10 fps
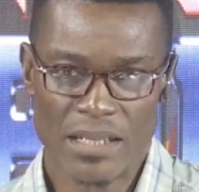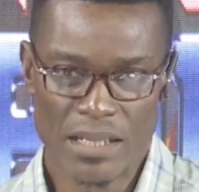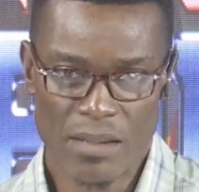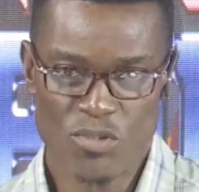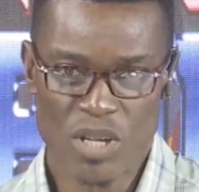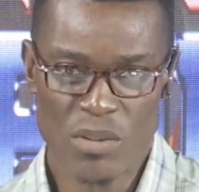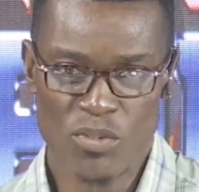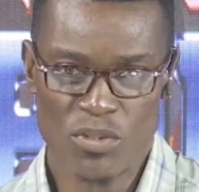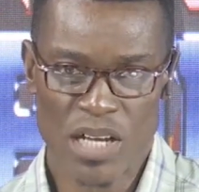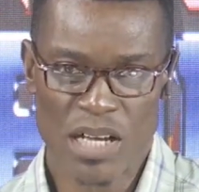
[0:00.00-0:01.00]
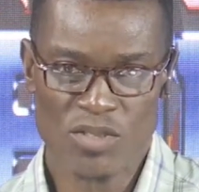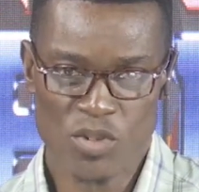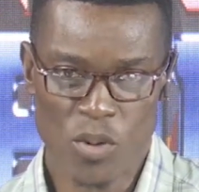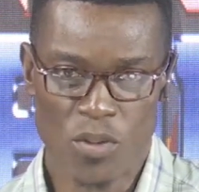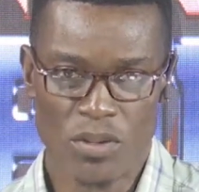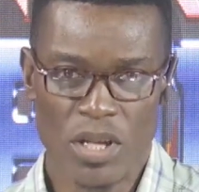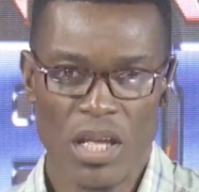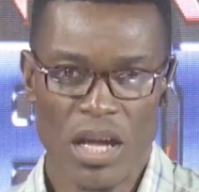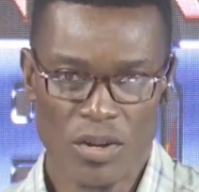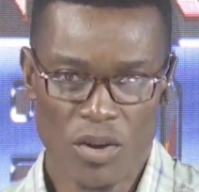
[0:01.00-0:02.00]
They came to Abuja, saw,
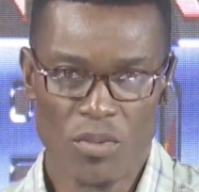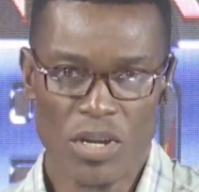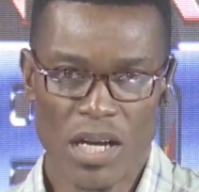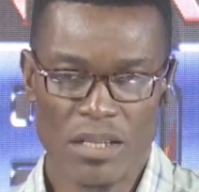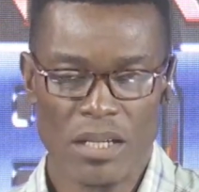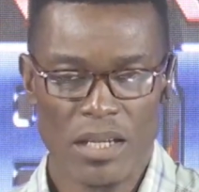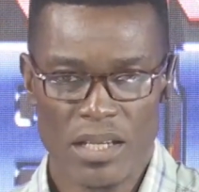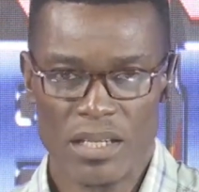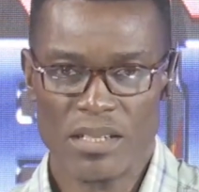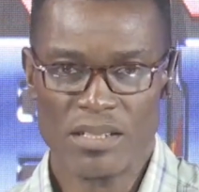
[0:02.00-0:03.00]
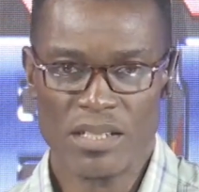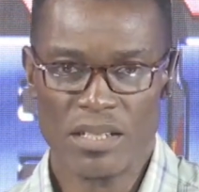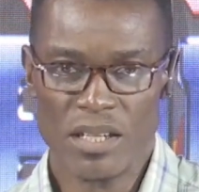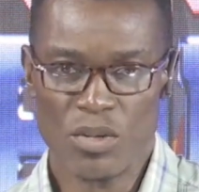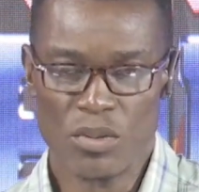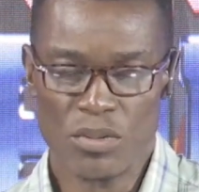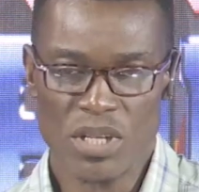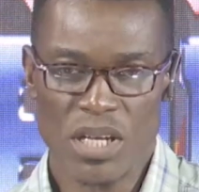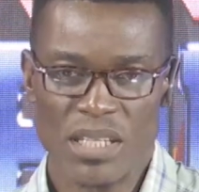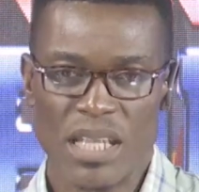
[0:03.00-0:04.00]
and conquered against the Eagles.
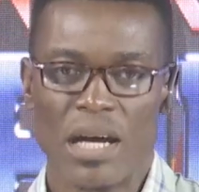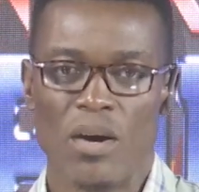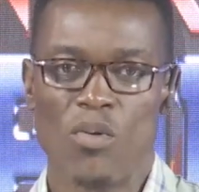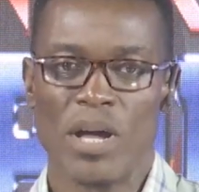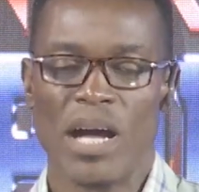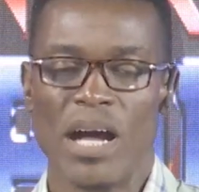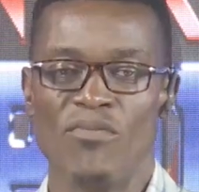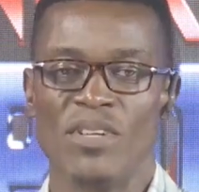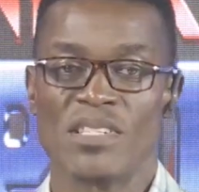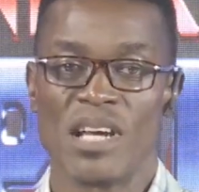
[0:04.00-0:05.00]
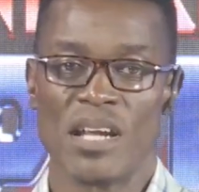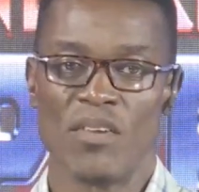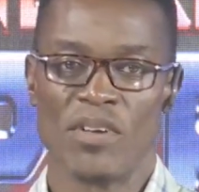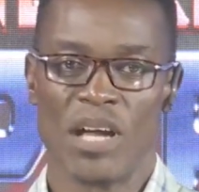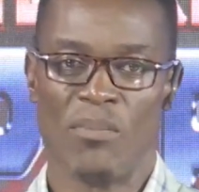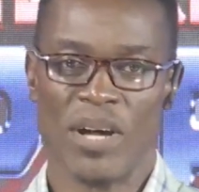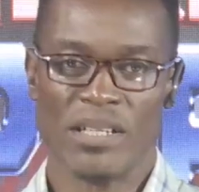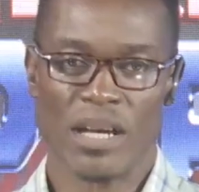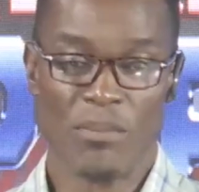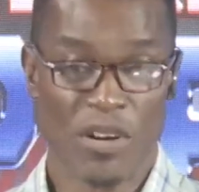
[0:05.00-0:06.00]
Now we are having South Africa,
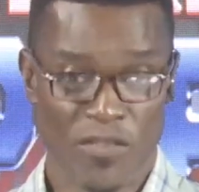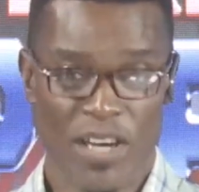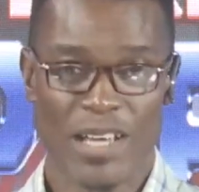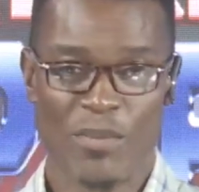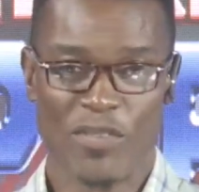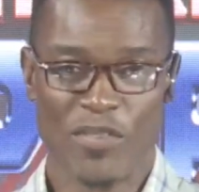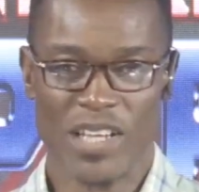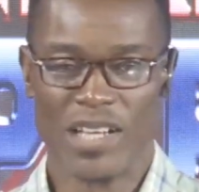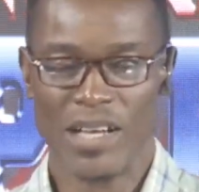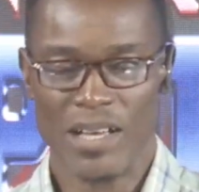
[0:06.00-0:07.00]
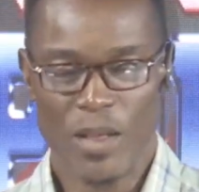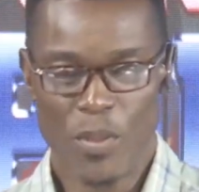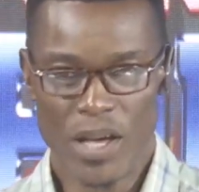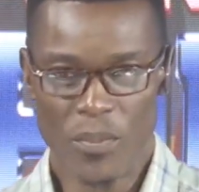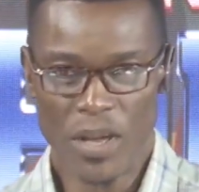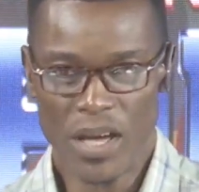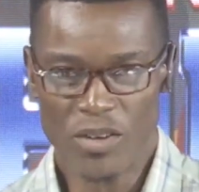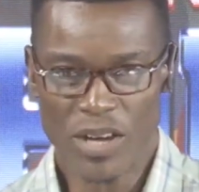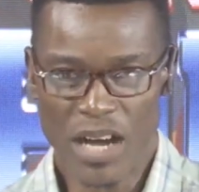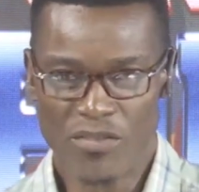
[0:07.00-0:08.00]
Bafana, Bafana. They are there.
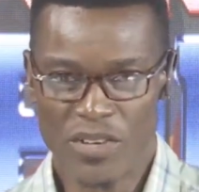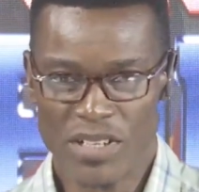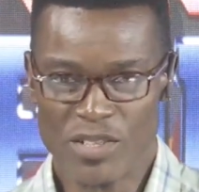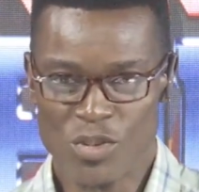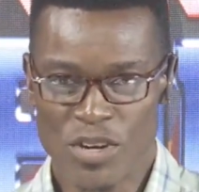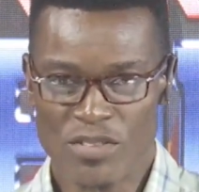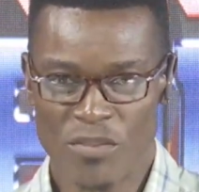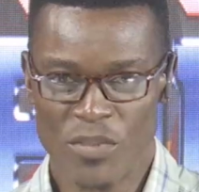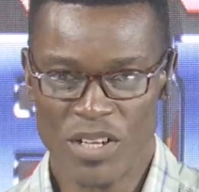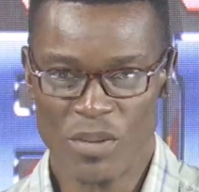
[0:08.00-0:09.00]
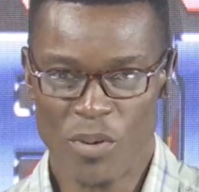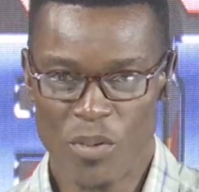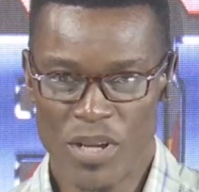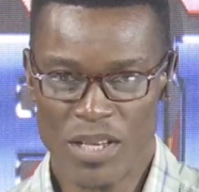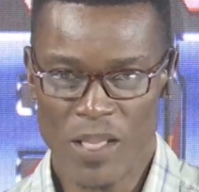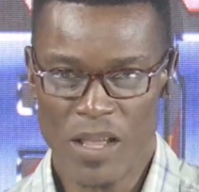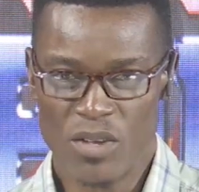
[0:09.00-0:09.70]
You have uh, the disgrace of Benin Republic.